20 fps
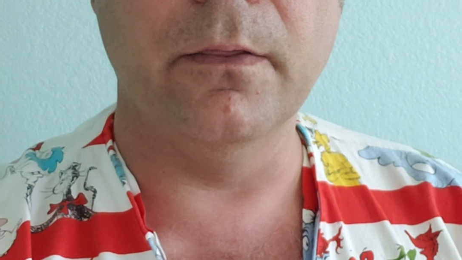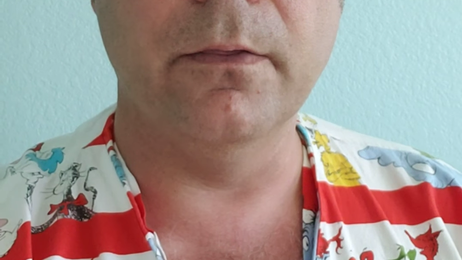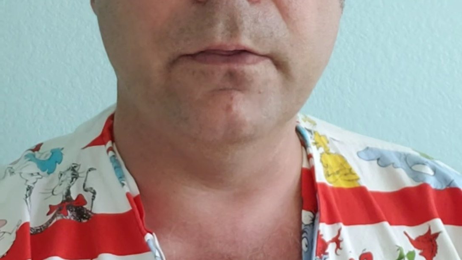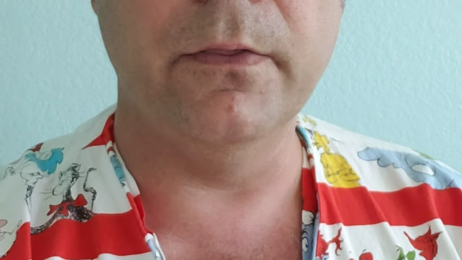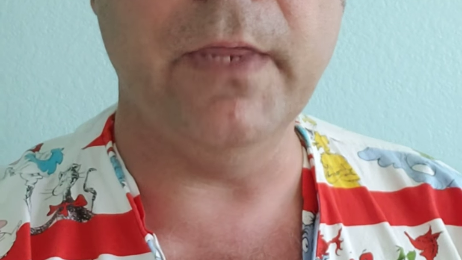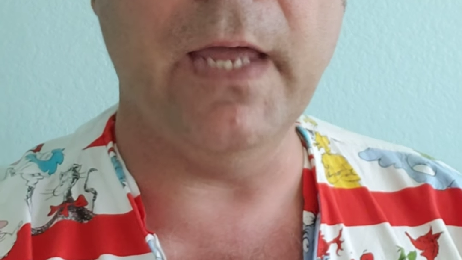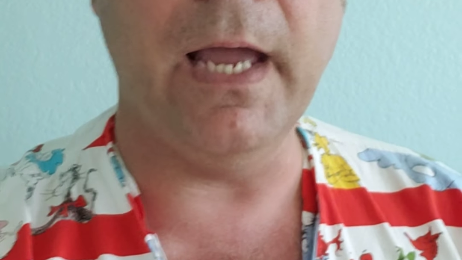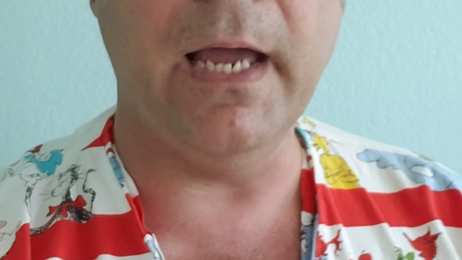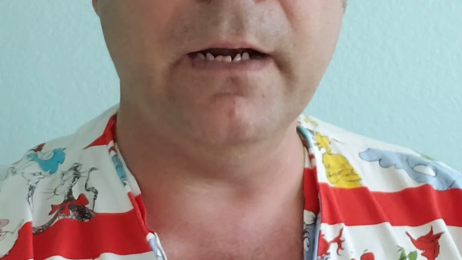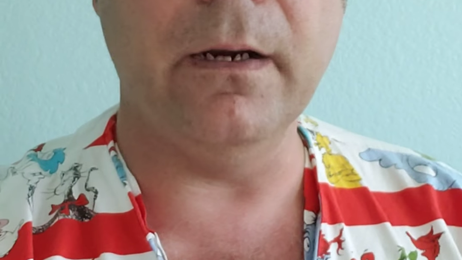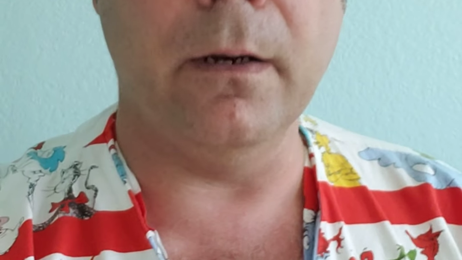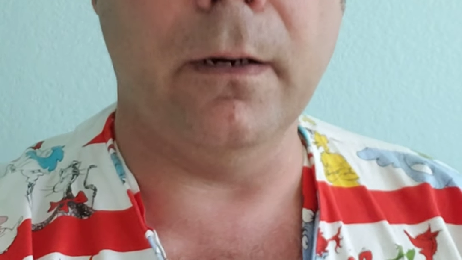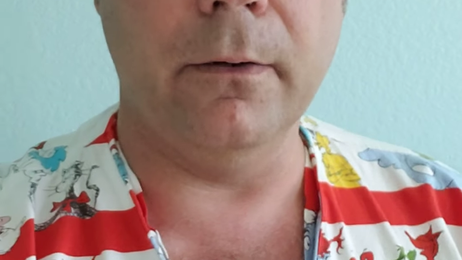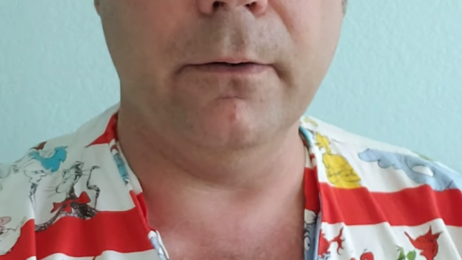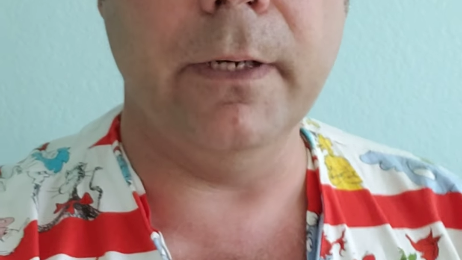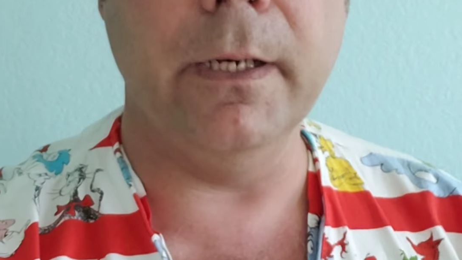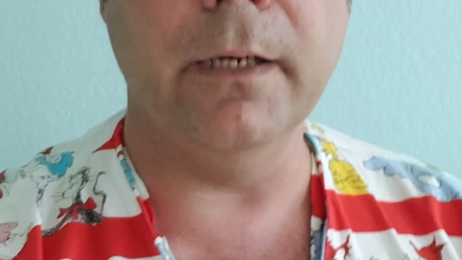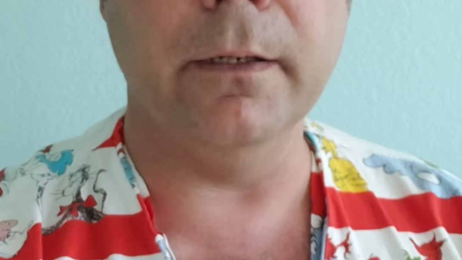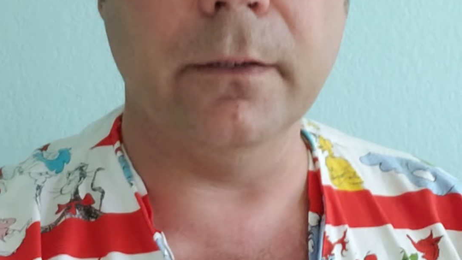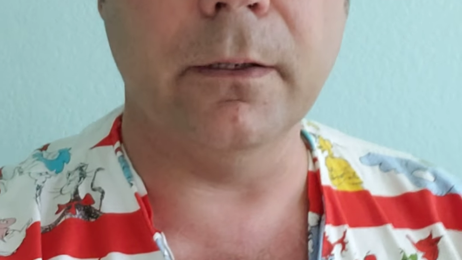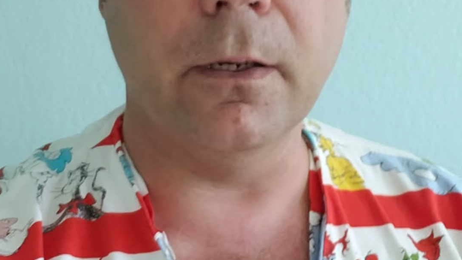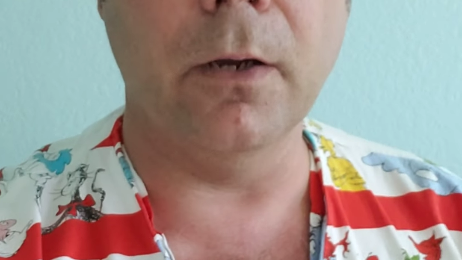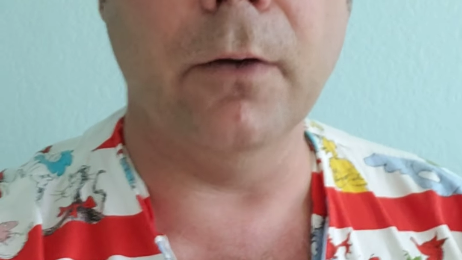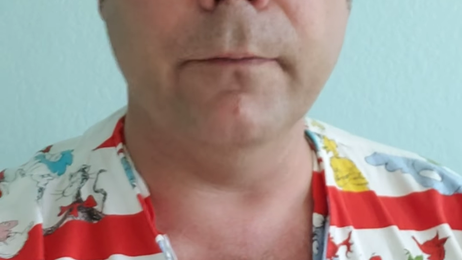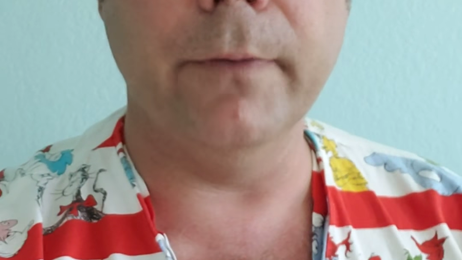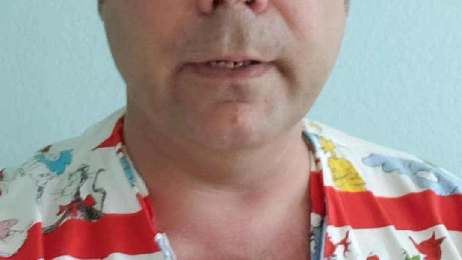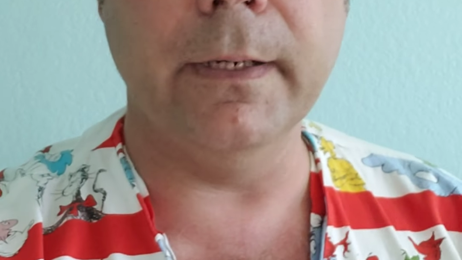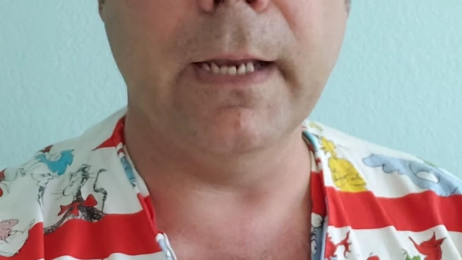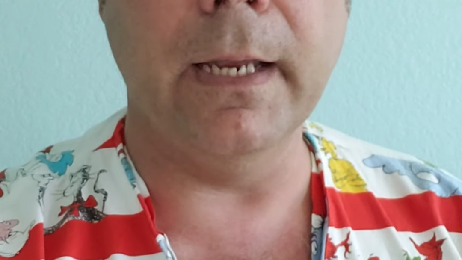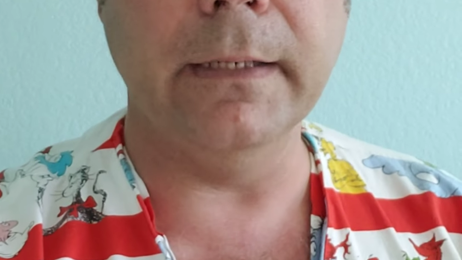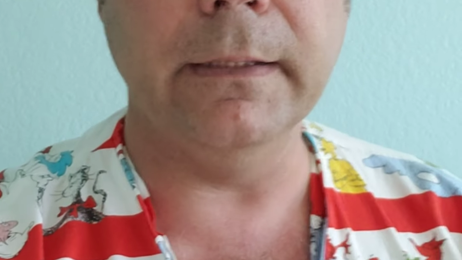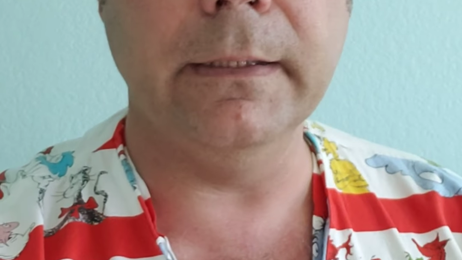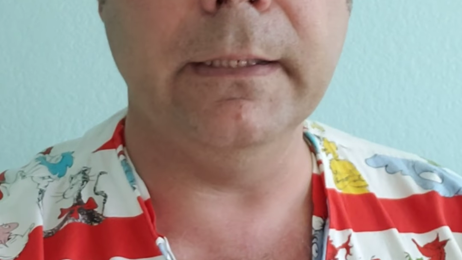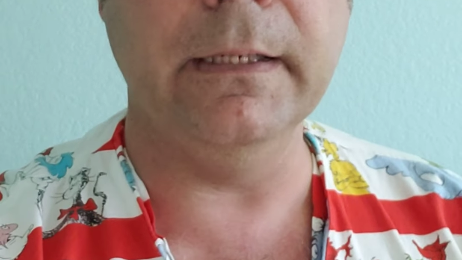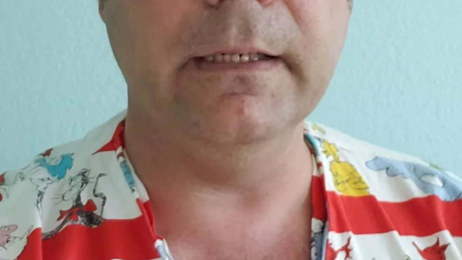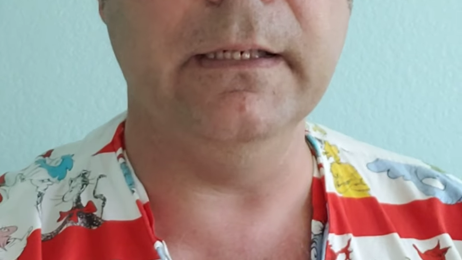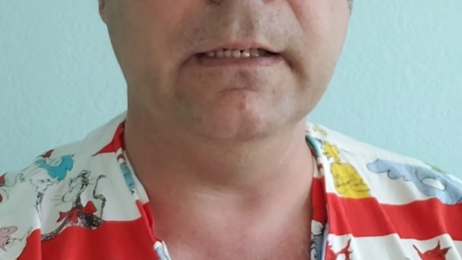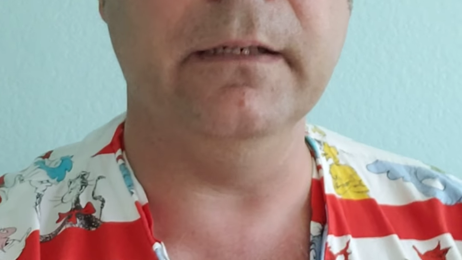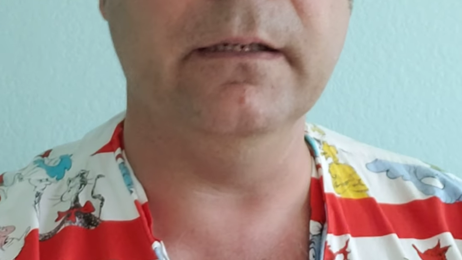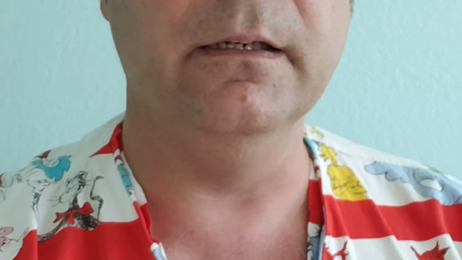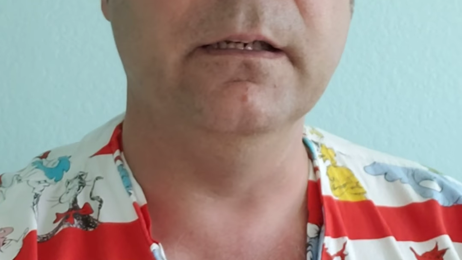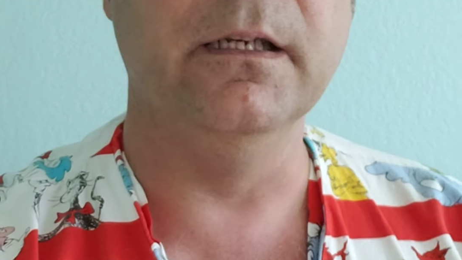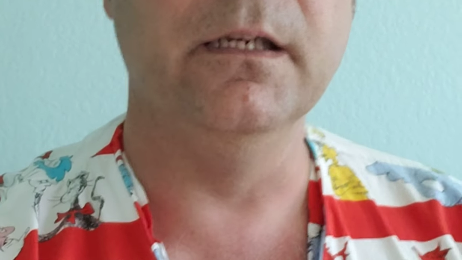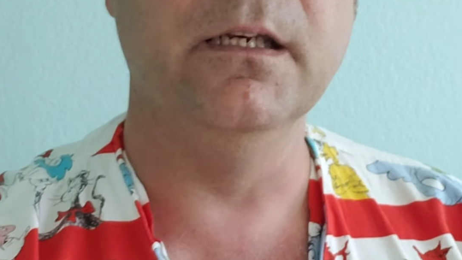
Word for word: that are in COVID-19.